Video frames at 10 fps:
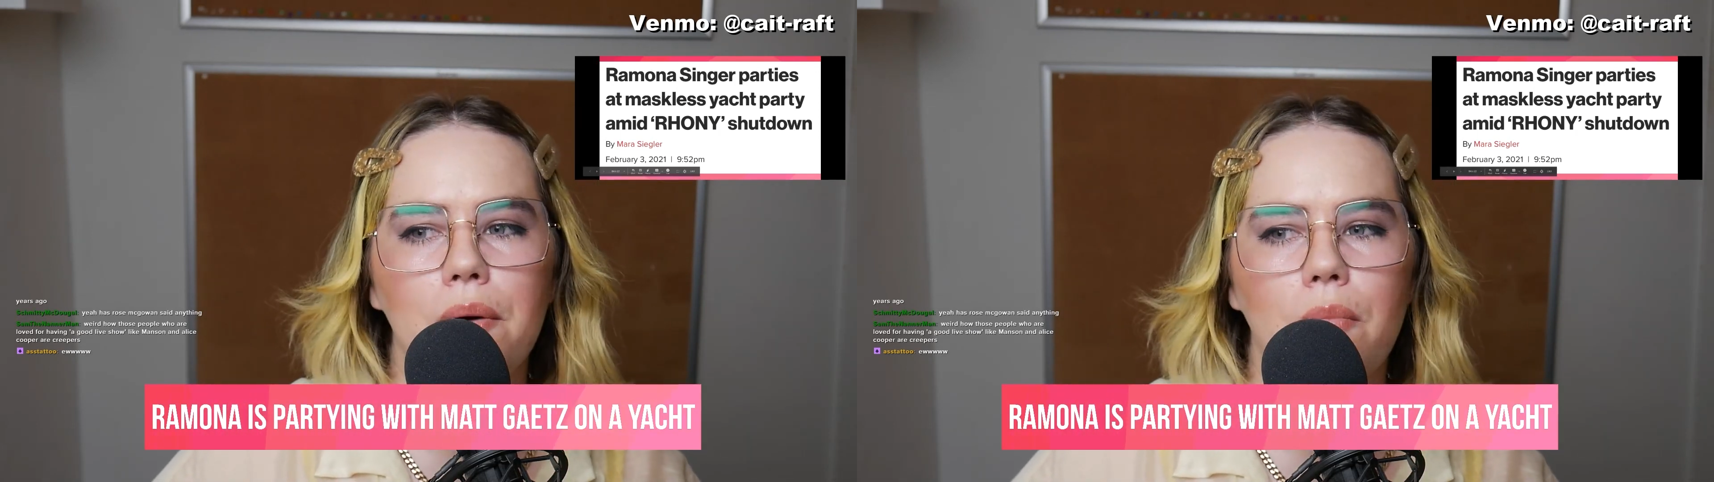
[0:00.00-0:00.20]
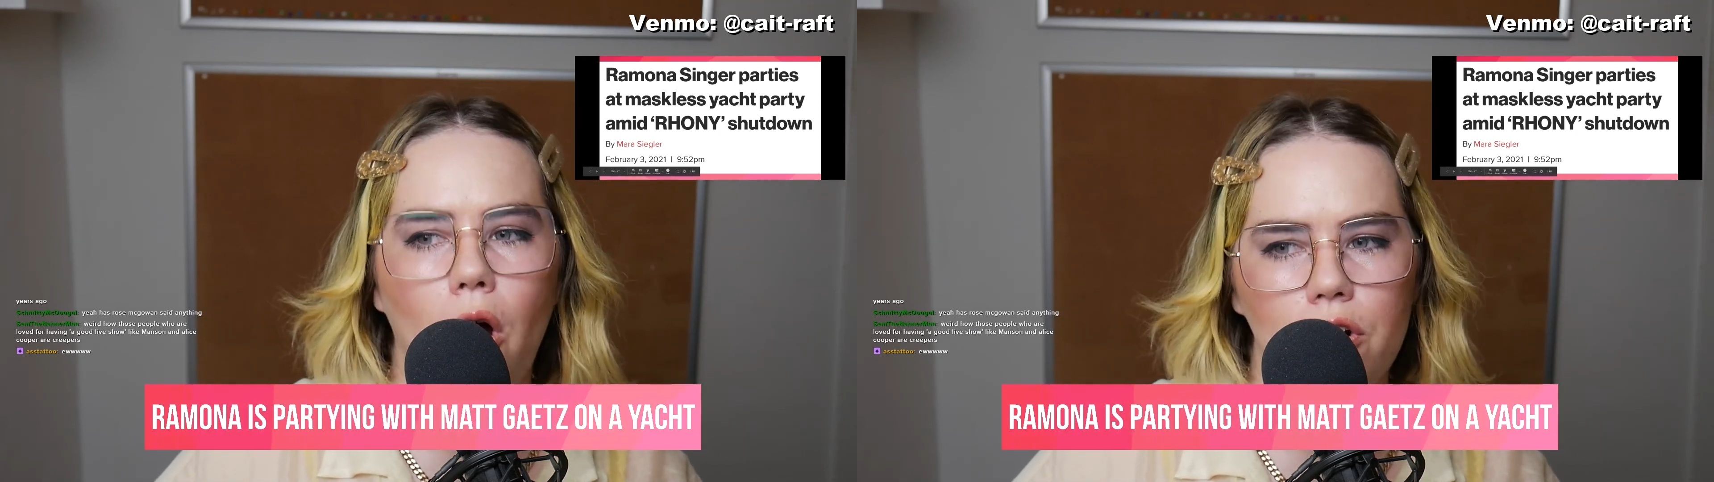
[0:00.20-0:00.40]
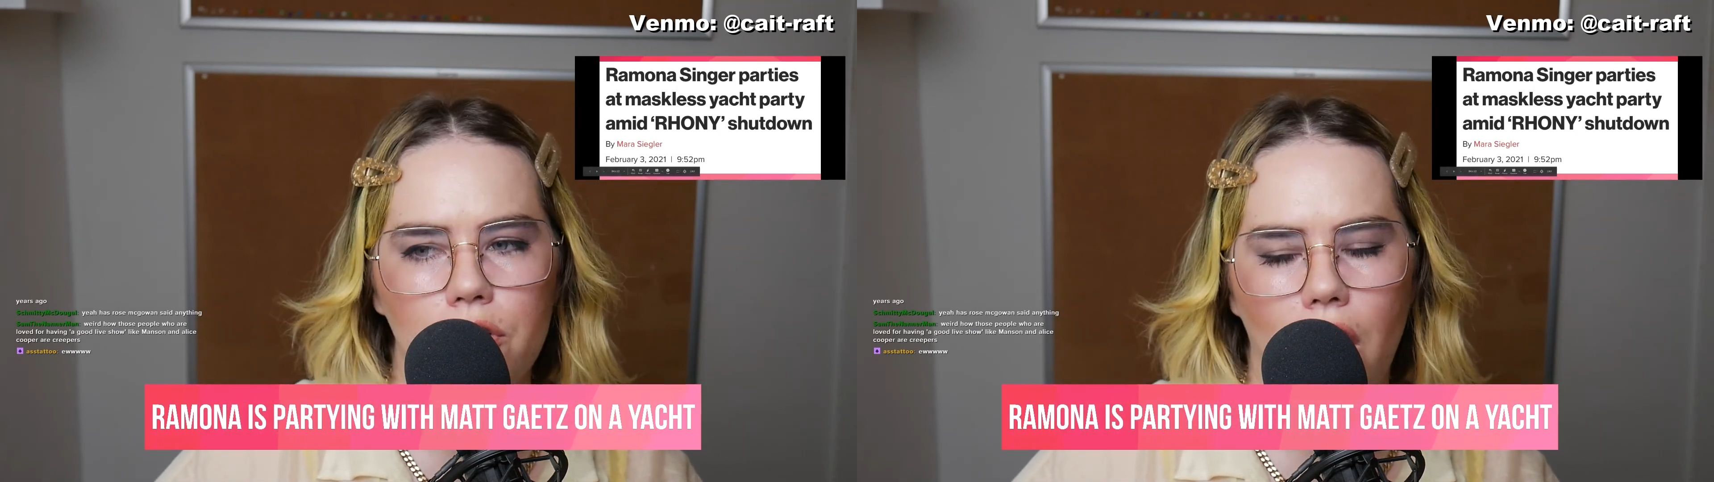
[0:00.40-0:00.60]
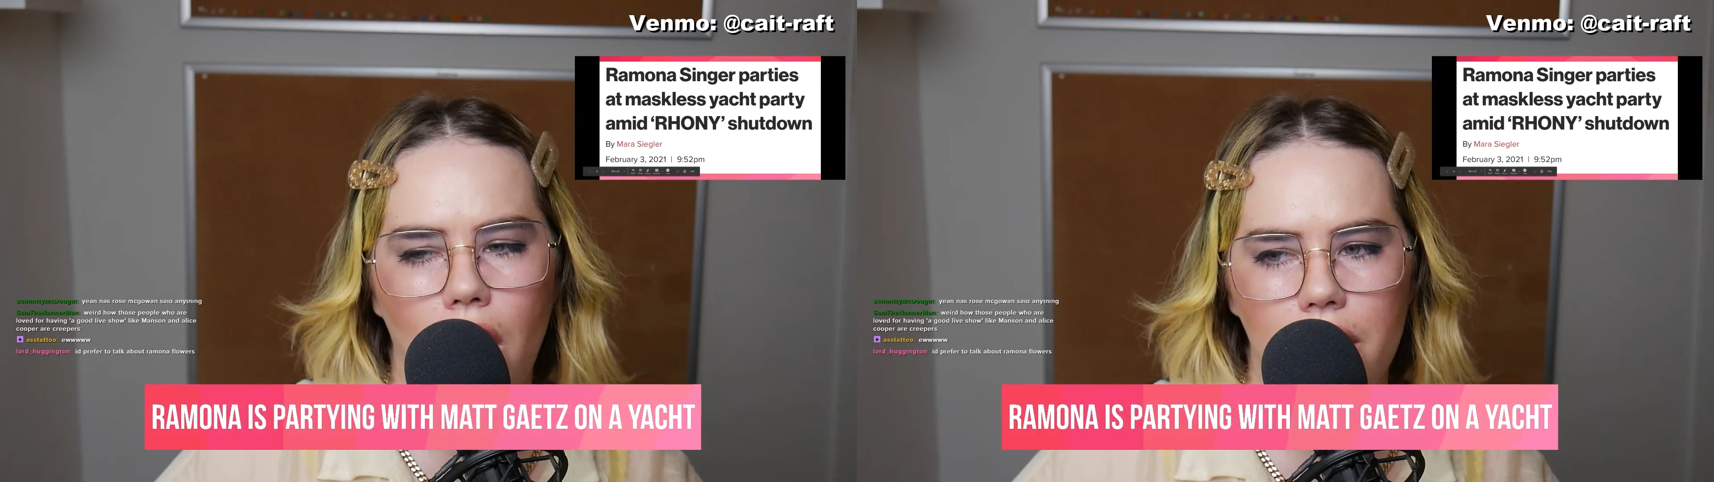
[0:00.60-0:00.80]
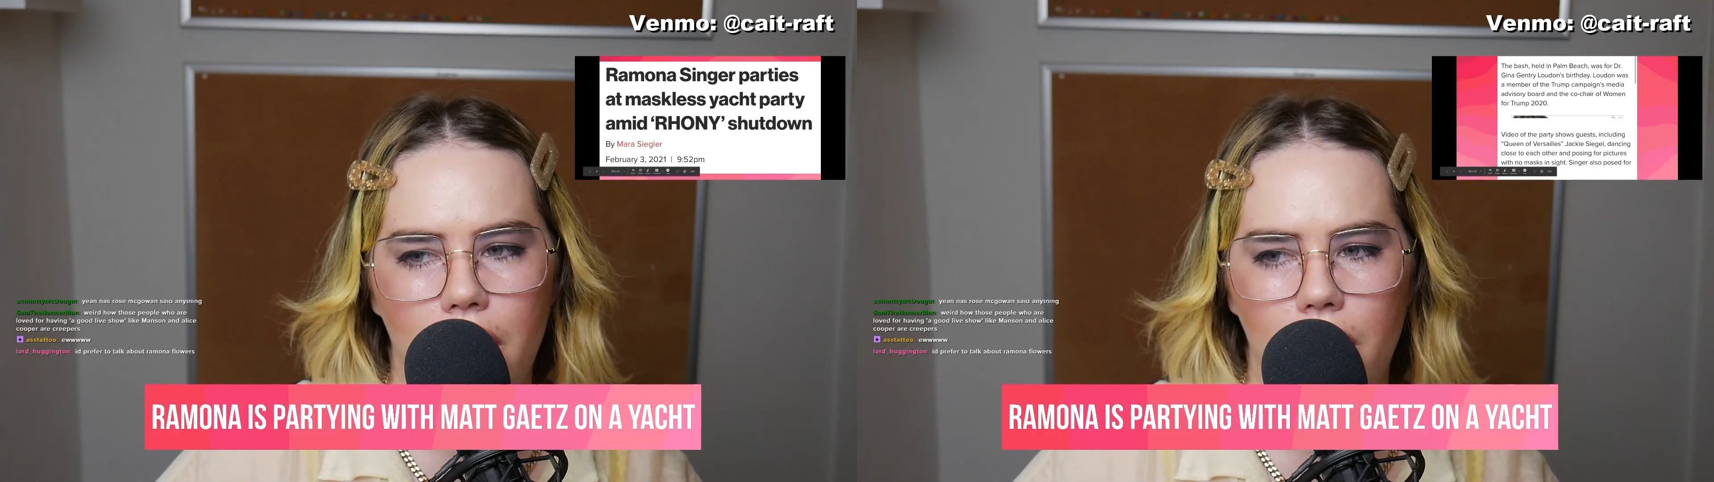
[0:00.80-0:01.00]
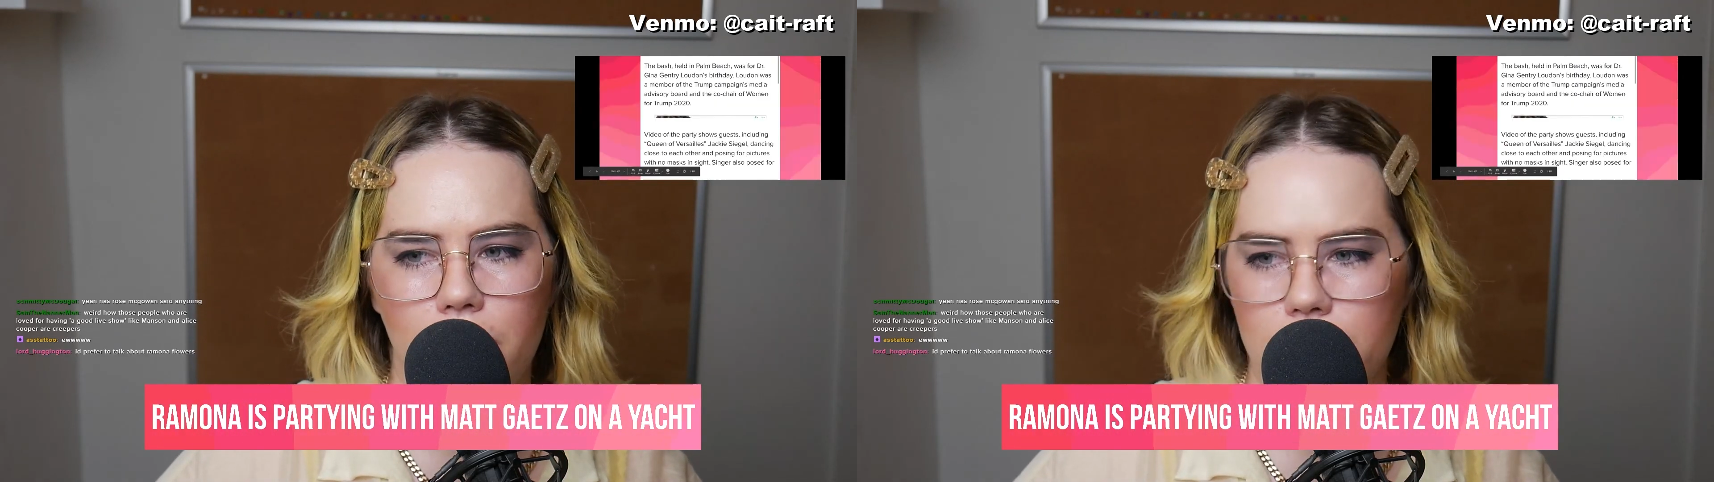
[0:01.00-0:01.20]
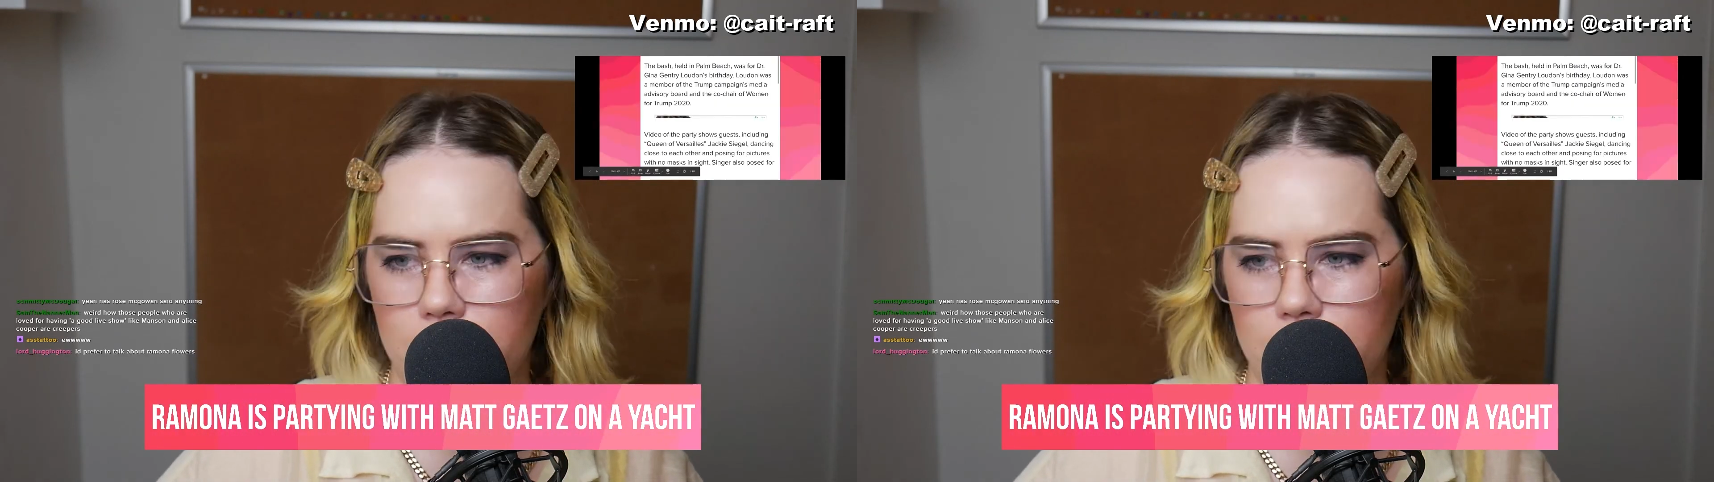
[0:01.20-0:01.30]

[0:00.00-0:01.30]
at Mar-a-Lago,